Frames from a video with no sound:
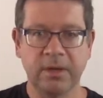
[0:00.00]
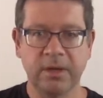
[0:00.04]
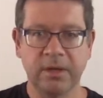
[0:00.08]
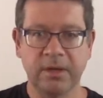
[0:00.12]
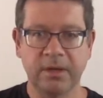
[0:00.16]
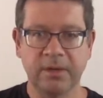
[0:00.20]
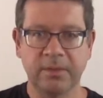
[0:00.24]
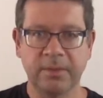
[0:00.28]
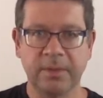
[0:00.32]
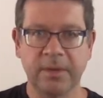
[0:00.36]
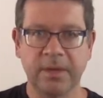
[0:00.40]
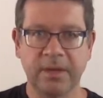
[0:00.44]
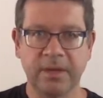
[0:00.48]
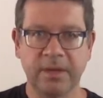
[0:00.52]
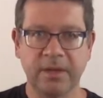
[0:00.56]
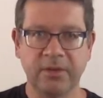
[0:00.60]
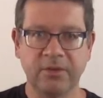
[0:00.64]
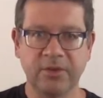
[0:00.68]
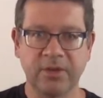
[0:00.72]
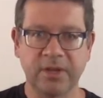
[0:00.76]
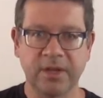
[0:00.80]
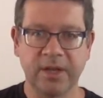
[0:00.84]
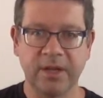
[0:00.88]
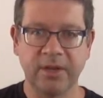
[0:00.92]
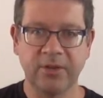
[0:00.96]
as part of the
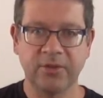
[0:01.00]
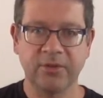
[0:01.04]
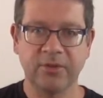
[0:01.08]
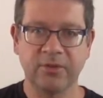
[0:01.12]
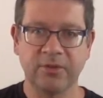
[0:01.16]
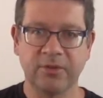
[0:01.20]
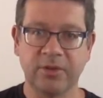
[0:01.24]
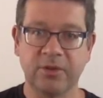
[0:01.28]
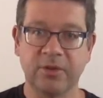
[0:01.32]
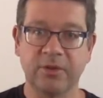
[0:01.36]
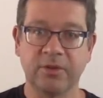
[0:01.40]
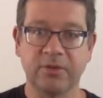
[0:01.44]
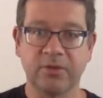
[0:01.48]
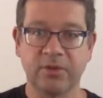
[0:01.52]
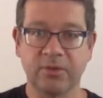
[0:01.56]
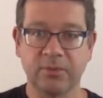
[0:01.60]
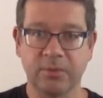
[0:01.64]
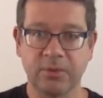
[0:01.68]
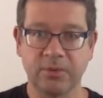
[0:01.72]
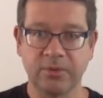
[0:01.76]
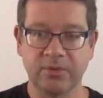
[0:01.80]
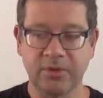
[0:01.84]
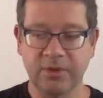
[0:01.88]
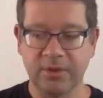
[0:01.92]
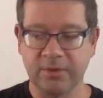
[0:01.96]
education. So you're not just
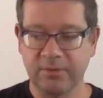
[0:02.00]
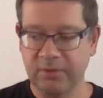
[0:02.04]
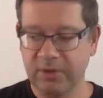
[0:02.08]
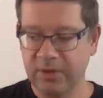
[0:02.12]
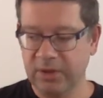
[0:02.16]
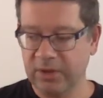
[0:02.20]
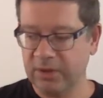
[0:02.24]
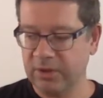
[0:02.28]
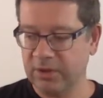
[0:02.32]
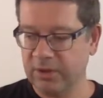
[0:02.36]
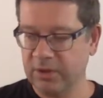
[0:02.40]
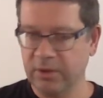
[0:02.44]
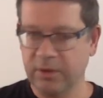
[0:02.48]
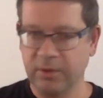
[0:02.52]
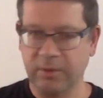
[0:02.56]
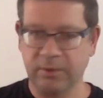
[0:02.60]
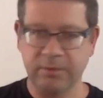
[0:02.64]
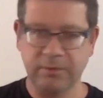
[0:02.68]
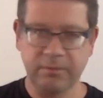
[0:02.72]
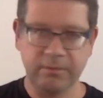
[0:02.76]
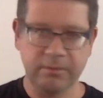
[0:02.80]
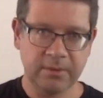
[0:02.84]
watching a video